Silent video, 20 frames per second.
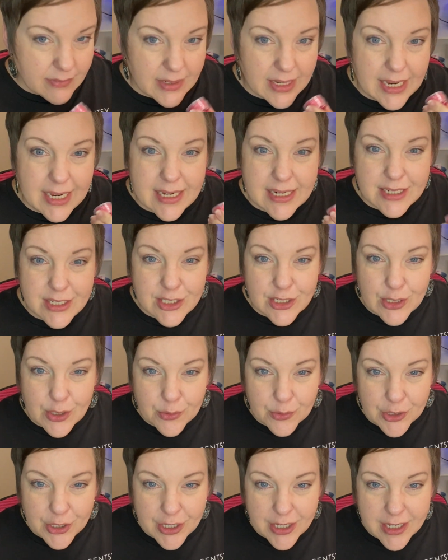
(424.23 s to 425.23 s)
It's so
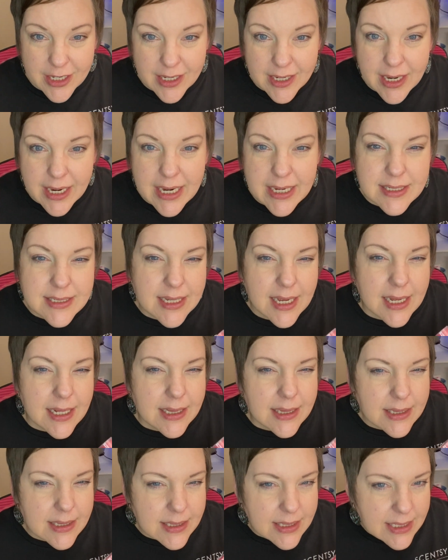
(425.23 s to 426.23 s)
good. It's a
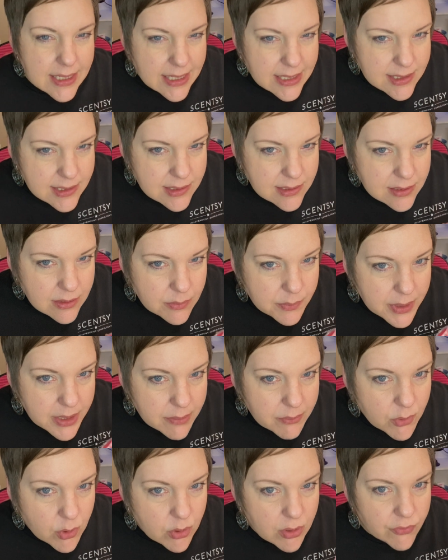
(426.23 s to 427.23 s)
little
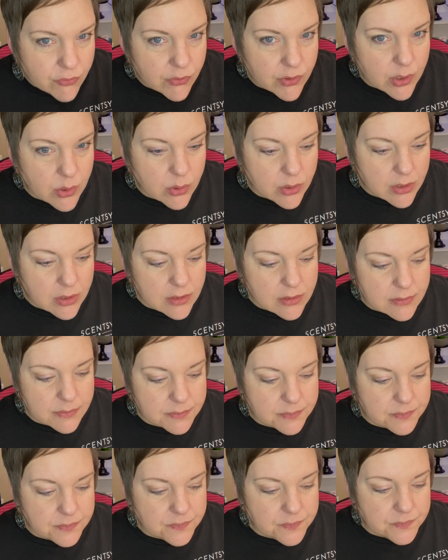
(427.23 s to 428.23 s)
bit more floral.
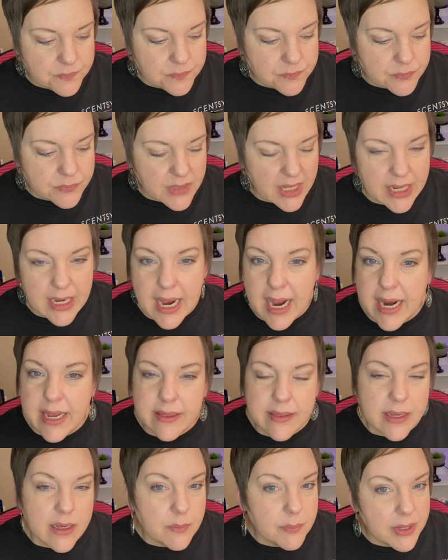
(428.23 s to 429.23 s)
Like, I
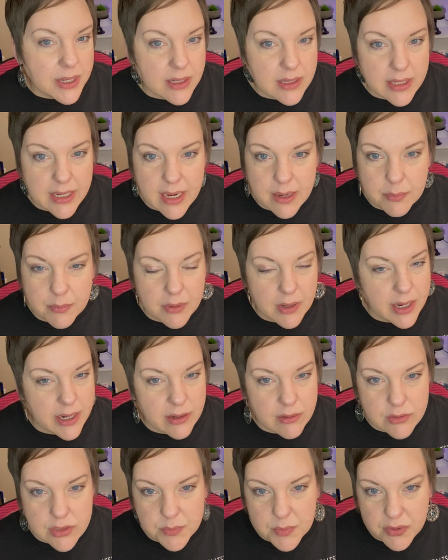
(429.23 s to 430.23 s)
think Appealing Apple, I
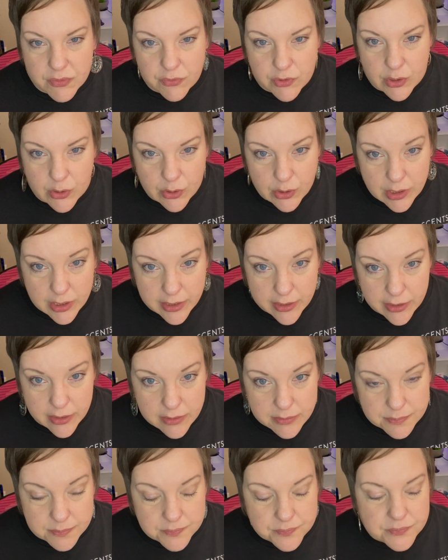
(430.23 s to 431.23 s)
don't smell floral at
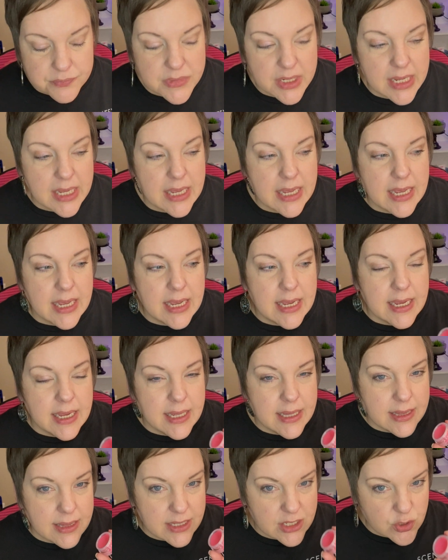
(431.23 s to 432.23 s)
all.
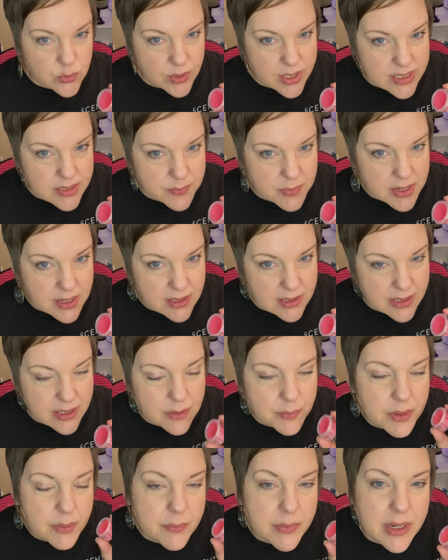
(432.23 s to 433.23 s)
This one I smell a little
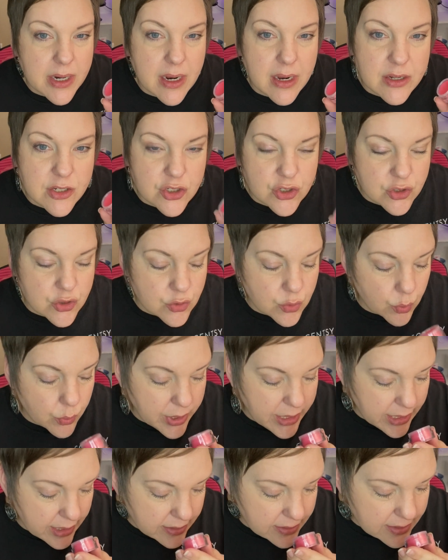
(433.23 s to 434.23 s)
bit, but a
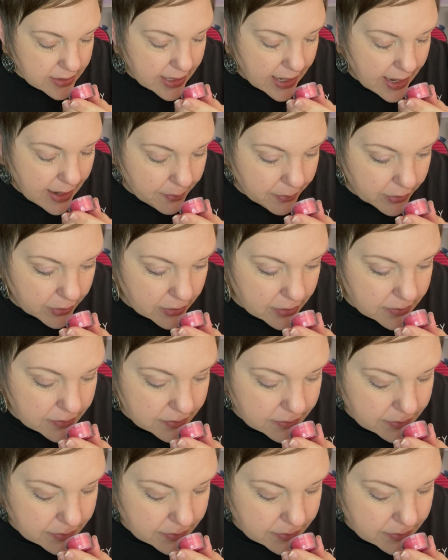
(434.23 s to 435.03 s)
sweet apple.